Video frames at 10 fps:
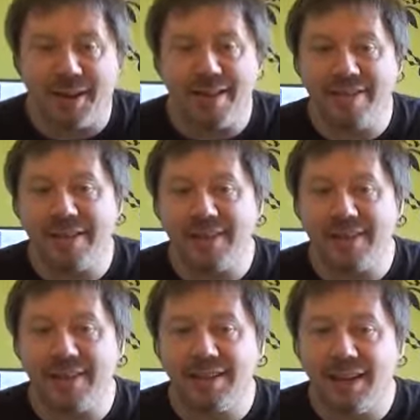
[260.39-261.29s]
I
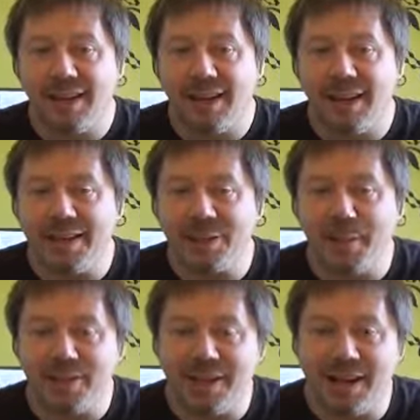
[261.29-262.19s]
think
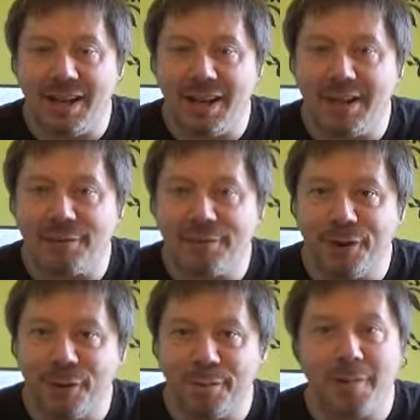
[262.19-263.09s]
especially in
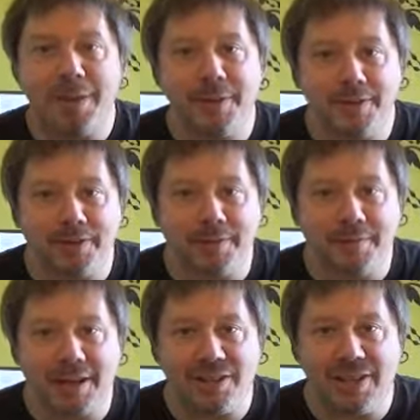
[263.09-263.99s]
film, maybe not so
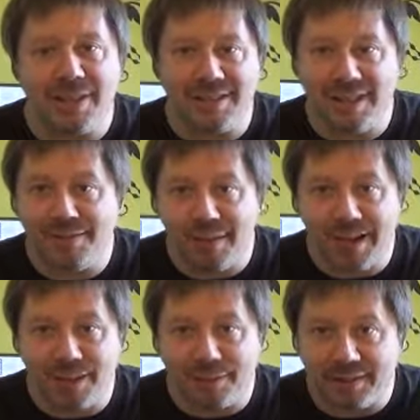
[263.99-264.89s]
much in TV
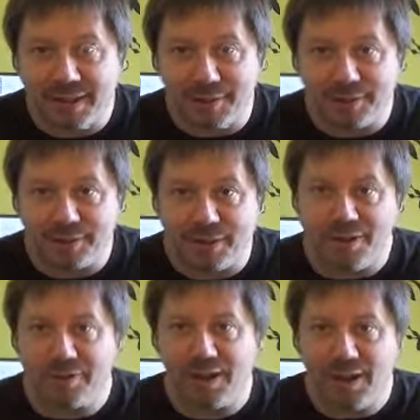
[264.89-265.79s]
now with Game of
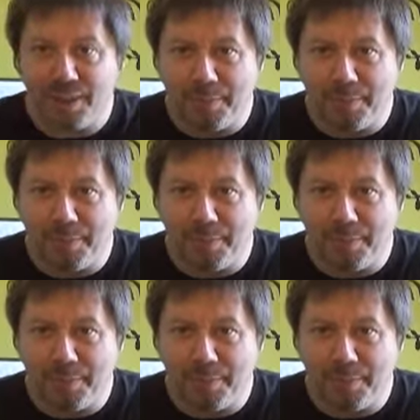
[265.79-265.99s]
Thrones,